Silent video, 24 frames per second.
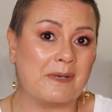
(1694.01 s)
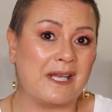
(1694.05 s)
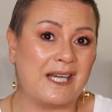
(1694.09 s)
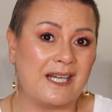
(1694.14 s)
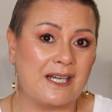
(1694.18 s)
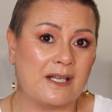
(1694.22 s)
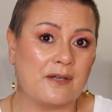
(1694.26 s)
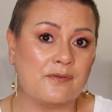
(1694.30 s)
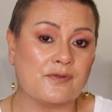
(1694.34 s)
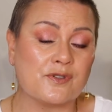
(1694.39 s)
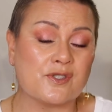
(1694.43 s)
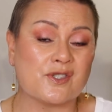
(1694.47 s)

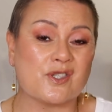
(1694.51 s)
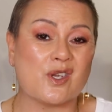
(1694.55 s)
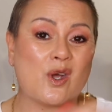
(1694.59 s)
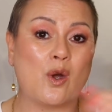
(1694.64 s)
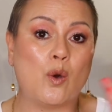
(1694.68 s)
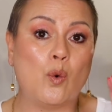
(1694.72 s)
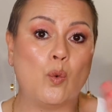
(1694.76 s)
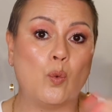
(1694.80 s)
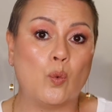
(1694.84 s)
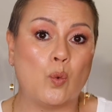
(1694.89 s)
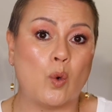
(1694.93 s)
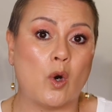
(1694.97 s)
and if
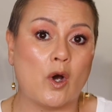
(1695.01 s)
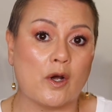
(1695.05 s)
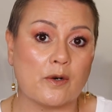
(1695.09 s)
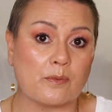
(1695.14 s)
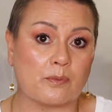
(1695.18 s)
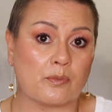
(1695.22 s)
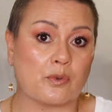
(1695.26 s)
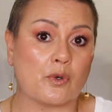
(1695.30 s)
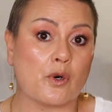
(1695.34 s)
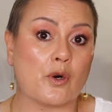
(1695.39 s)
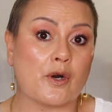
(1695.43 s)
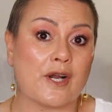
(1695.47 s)
so,
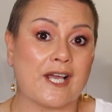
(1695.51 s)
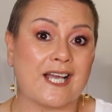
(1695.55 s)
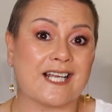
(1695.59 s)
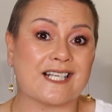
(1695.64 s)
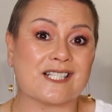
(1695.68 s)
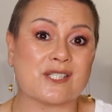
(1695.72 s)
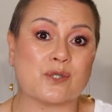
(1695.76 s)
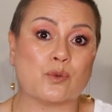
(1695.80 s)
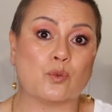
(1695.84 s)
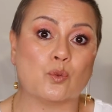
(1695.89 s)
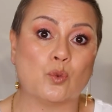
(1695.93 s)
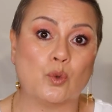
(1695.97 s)
what
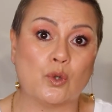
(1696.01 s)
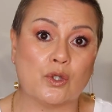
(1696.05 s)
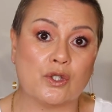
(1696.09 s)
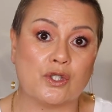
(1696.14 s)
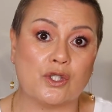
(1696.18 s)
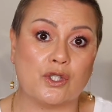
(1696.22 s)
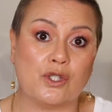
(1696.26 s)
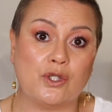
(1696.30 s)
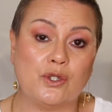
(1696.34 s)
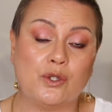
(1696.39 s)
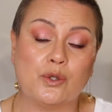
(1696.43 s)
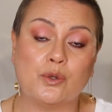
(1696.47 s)
products
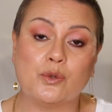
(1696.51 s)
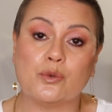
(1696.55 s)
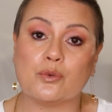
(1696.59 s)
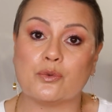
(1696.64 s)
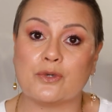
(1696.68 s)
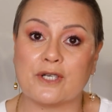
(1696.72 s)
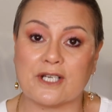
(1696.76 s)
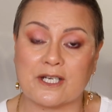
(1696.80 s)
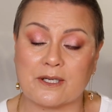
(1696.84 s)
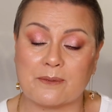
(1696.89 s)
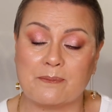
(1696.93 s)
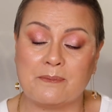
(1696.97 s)
would you
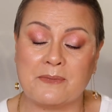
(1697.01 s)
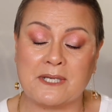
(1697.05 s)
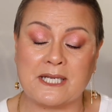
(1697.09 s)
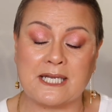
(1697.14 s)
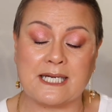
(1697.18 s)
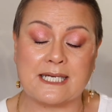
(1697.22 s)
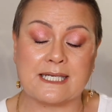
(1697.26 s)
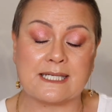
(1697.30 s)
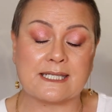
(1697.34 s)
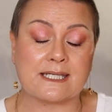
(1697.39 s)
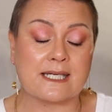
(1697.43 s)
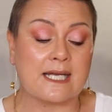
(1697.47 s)

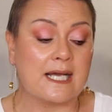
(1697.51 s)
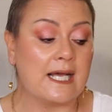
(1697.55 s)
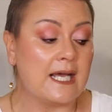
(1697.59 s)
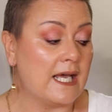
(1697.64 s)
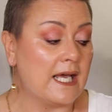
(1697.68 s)
recommend?